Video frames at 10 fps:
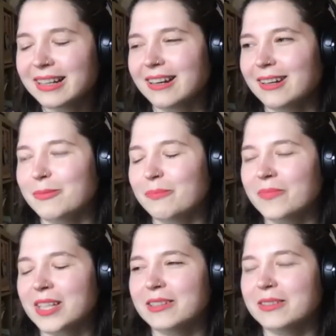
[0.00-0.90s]

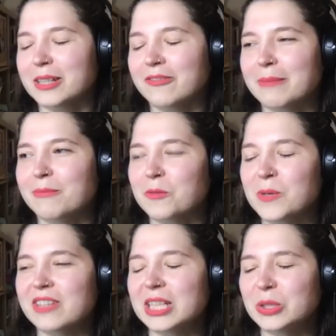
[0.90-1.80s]
um, a, a, fabric
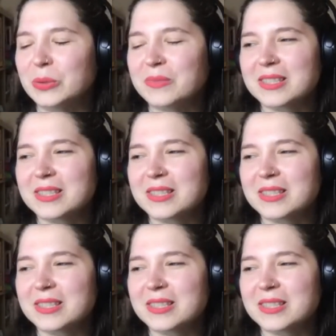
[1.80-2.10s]
weaving loom.